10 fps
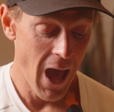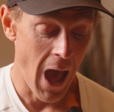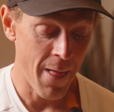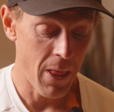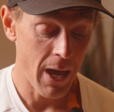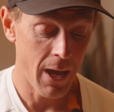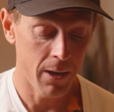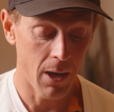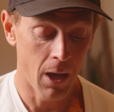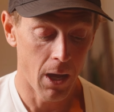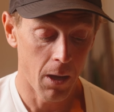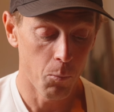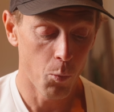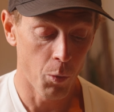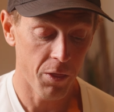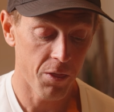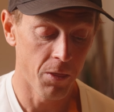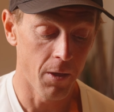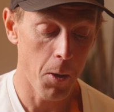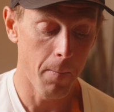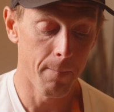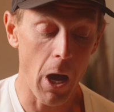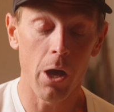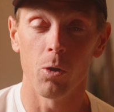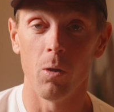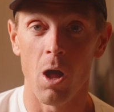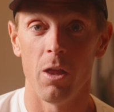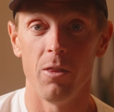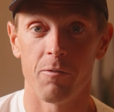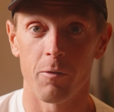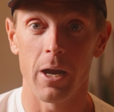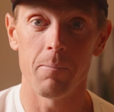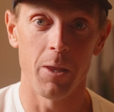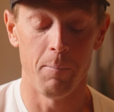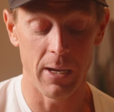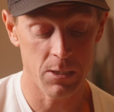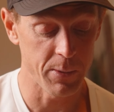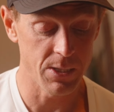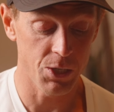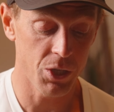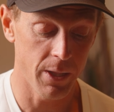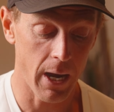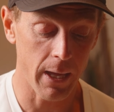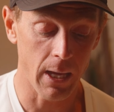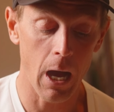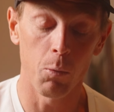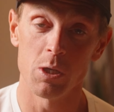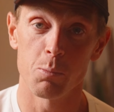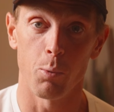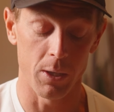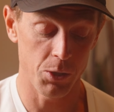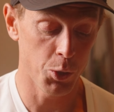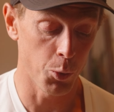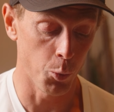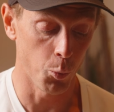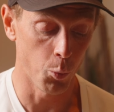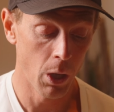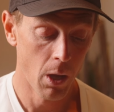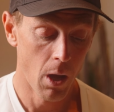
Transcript: And then um, with the bottle on the frame, the best position that I got was 0.21.